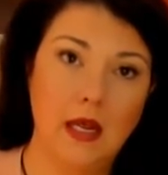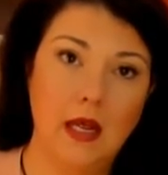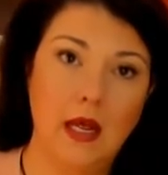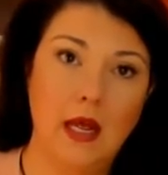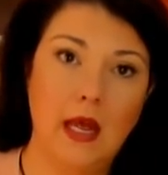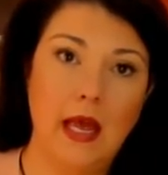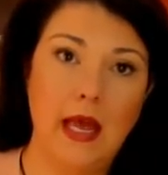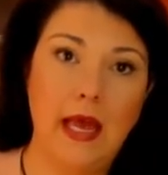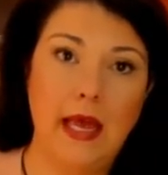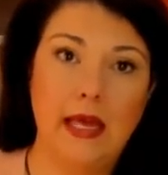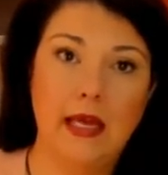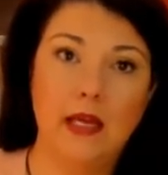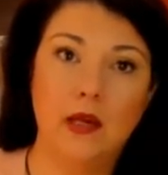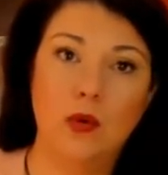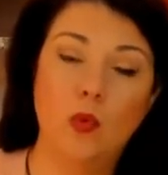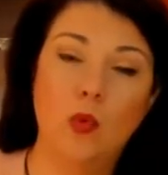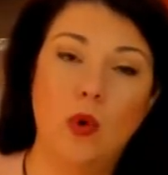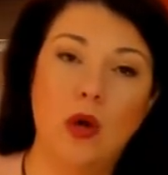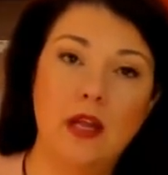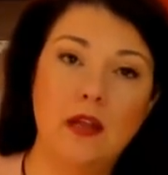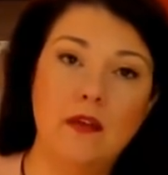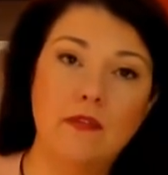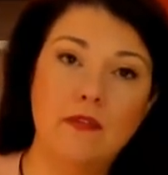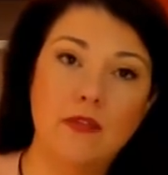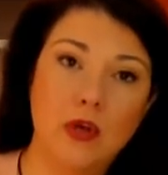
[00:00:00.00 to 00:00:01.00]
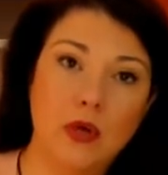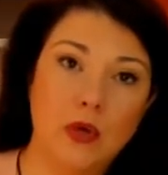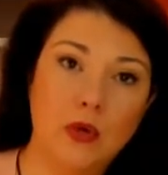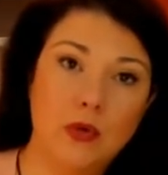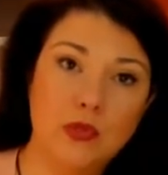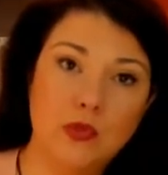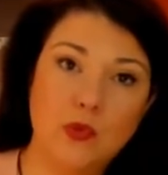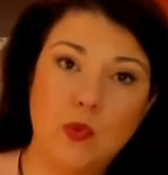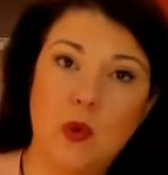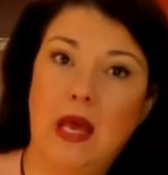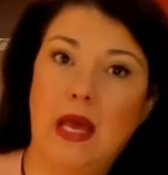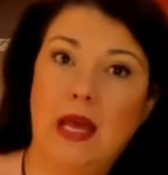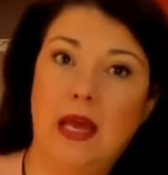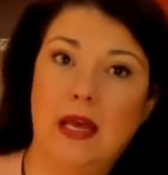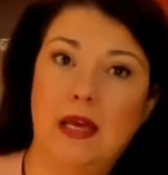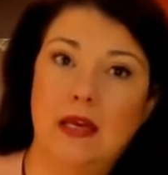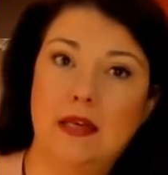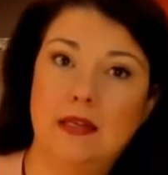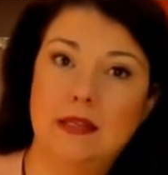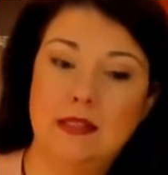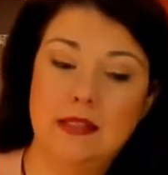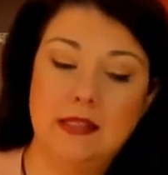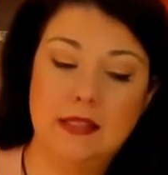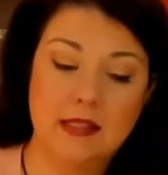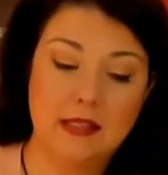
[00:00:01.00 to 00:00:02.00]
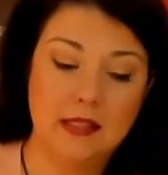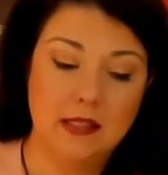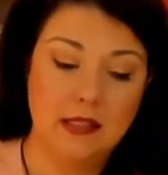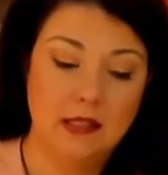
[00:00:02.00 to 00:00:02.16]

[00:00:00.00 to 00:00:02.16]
it. And one of those ways